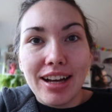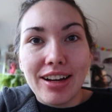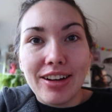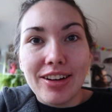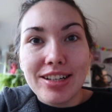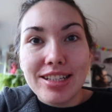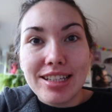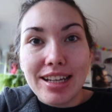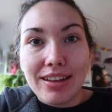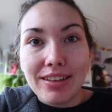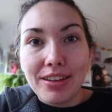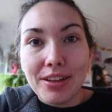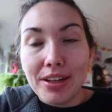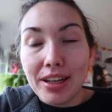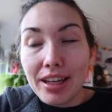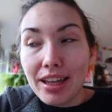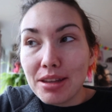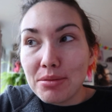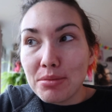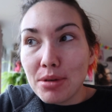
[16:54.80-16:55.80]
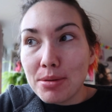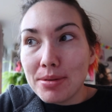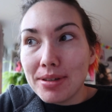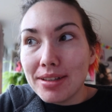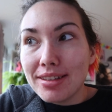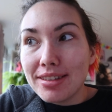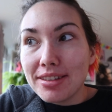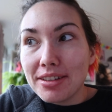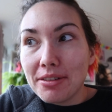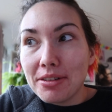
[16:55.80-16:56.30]
It's downloading at the
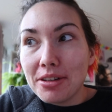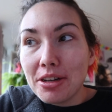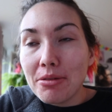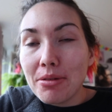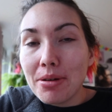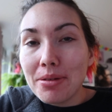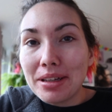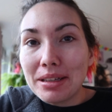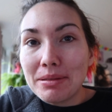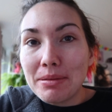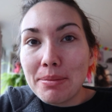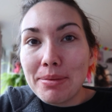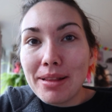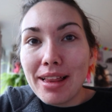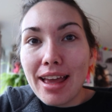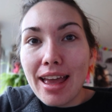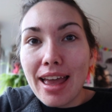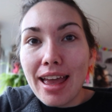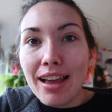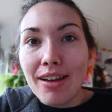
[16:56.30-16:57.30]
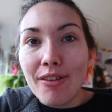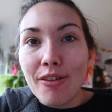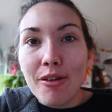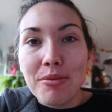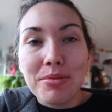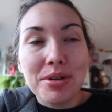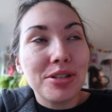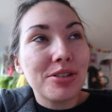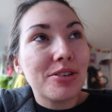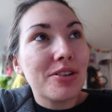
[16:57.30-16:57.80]
moment, so I know what I'm going to be playing
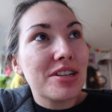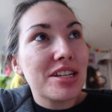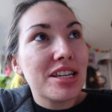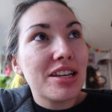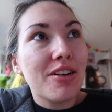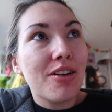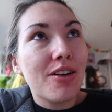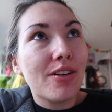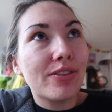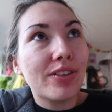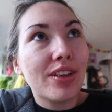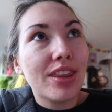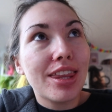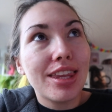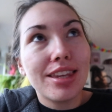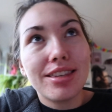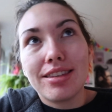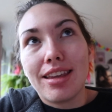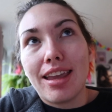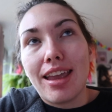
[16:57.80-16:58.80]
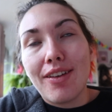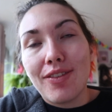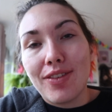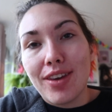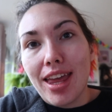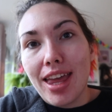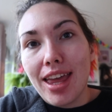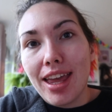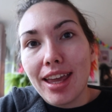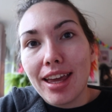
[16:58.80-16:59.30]
for a majority of this
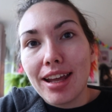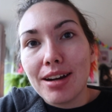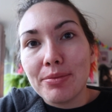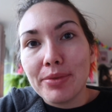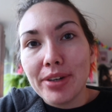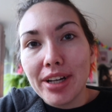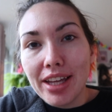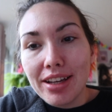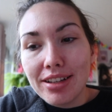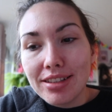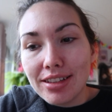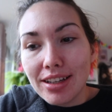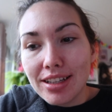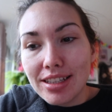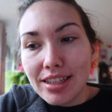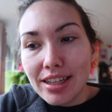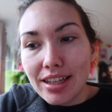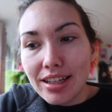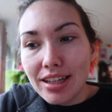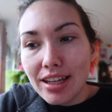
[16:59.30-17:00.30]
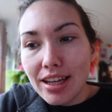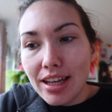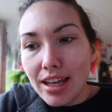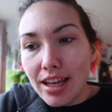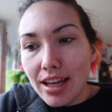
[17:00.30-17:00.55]
evening, and I'm really excited.